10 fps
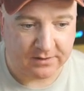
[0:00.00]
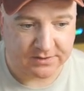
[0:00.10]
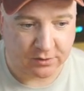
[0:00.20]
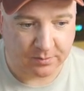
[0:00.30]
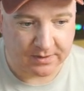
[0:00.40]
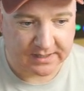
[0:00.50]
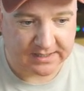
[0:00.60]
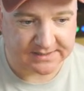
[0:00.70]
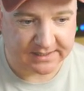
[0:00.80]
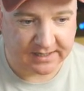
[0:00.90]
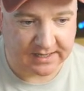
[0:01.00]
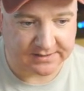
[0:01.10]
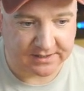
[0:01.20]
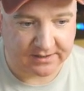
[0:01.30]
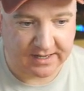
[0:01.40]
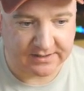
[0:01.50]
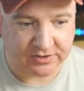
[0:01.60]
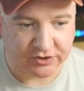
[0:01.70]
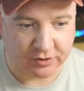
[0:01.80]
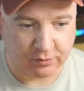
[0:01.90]
So casting it as an
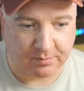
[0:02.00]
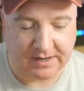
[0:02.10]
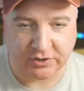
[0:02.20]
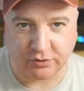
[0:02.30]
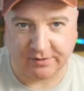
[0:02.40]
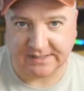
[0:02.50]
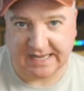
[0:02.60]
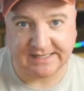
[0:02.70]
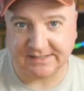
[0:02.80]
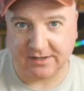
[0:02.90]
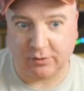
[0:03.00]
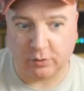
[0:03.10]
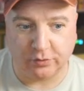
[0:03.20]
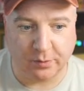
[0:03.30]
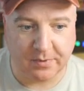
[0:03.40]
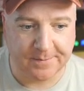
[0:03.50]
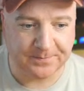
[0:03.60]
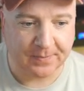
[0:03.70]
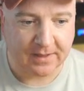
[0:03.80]
integer will make sure it, it is a whole number.